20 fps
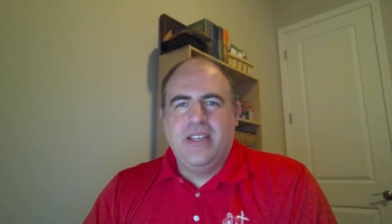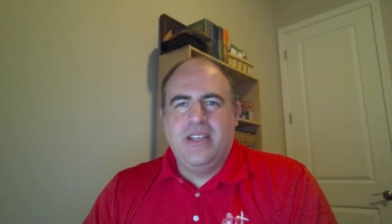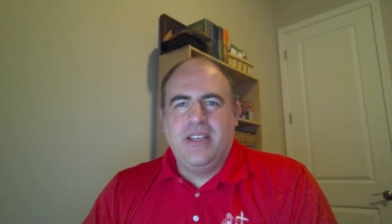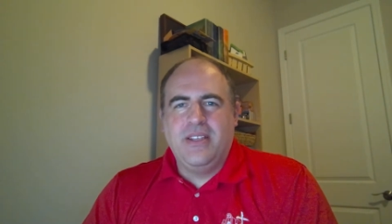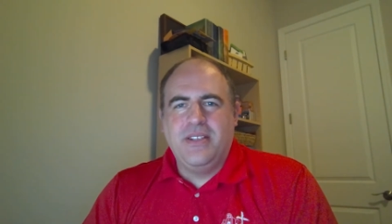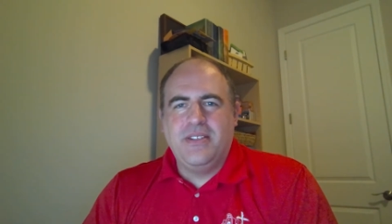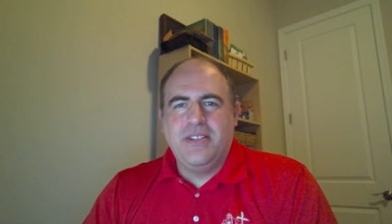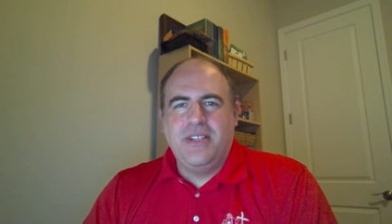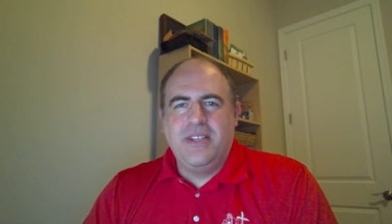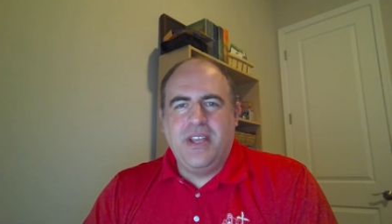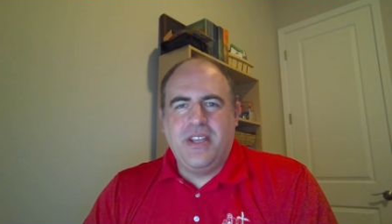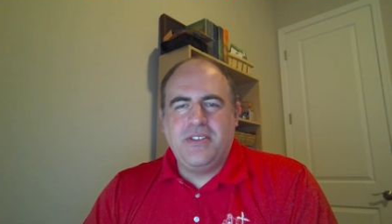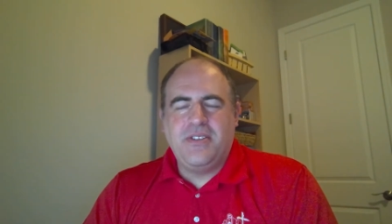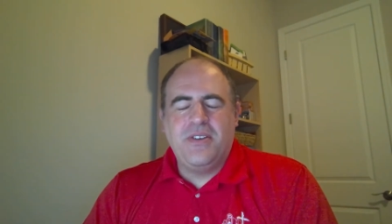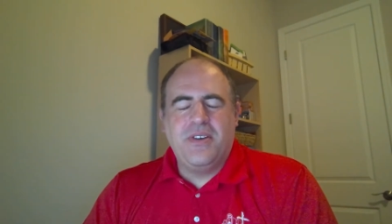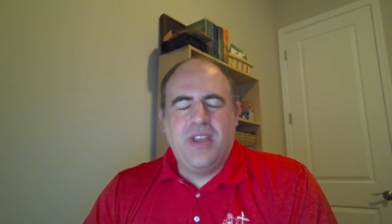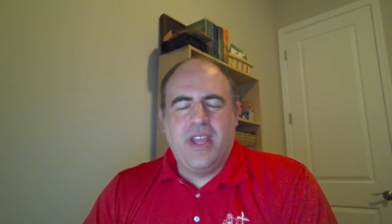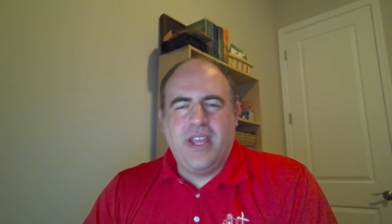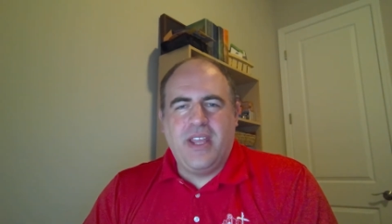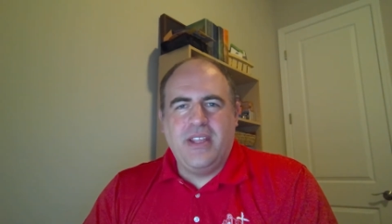I see
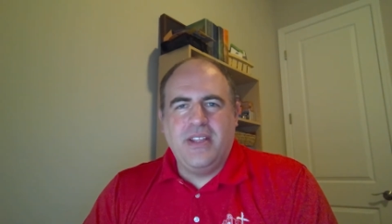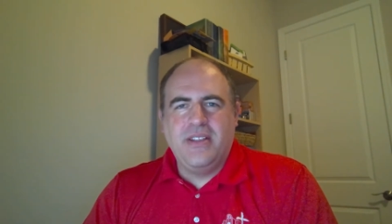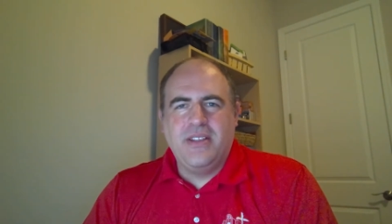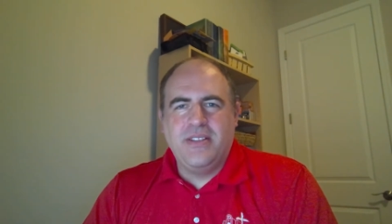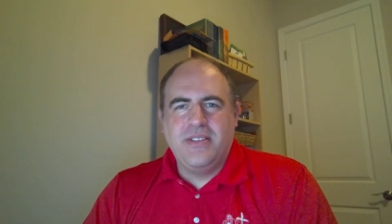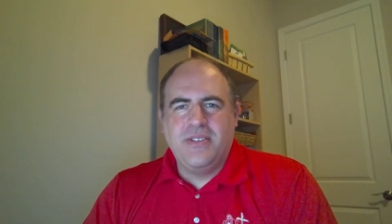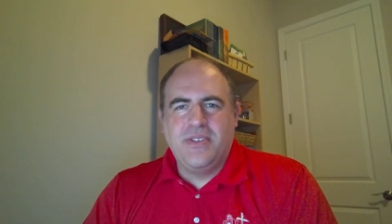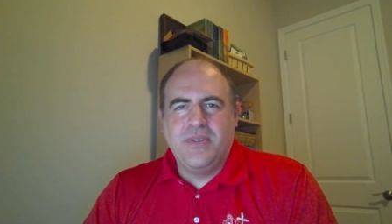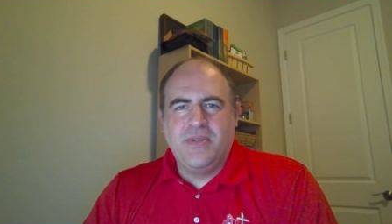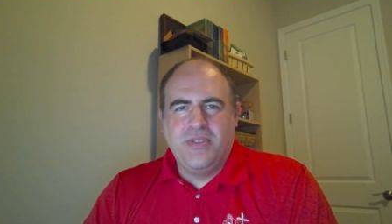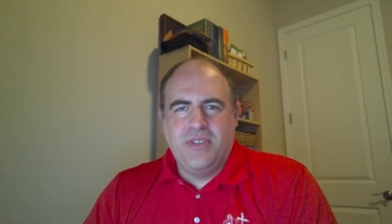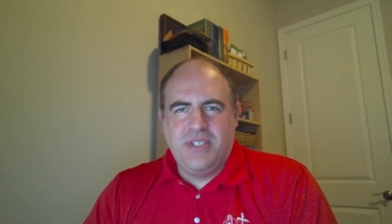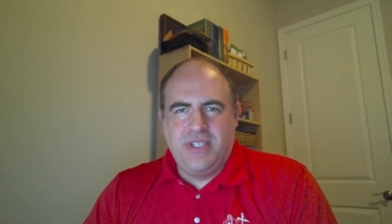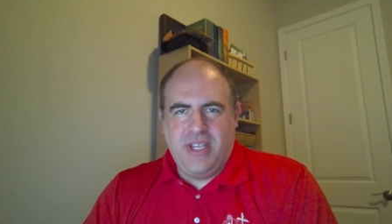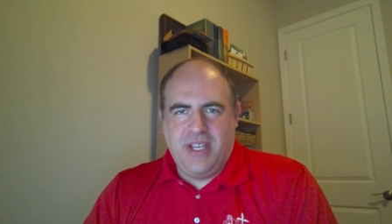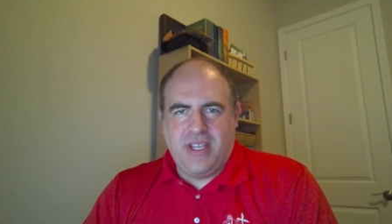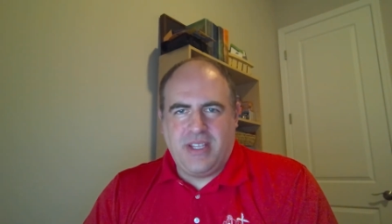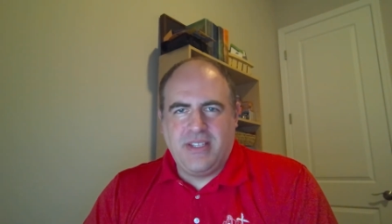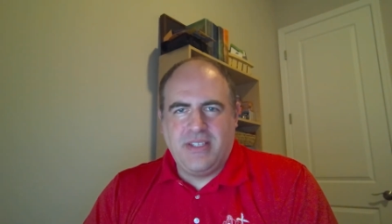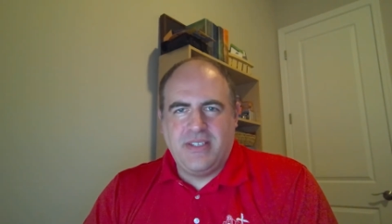yesterday, June
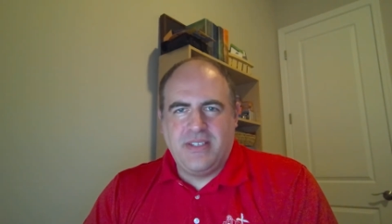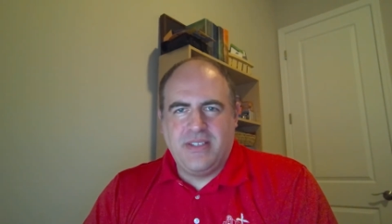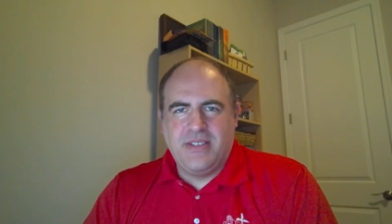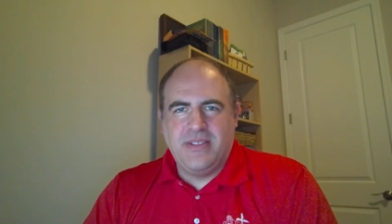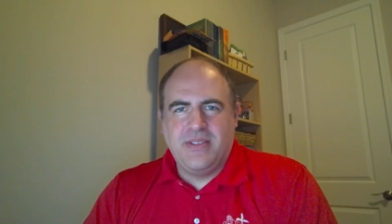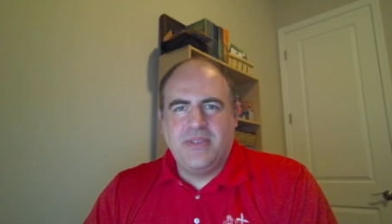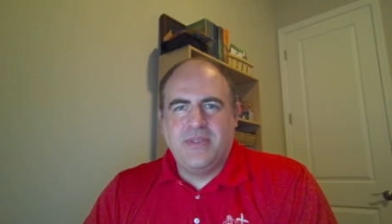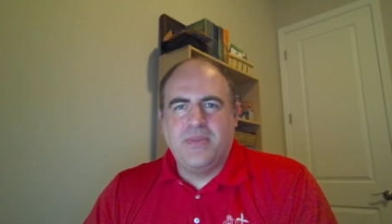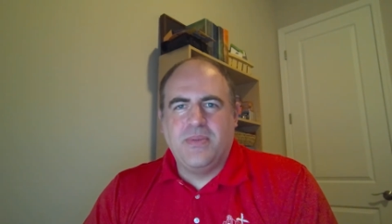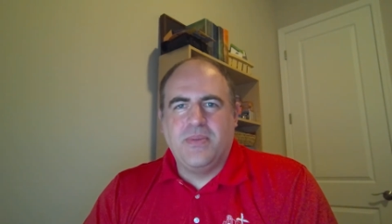6th,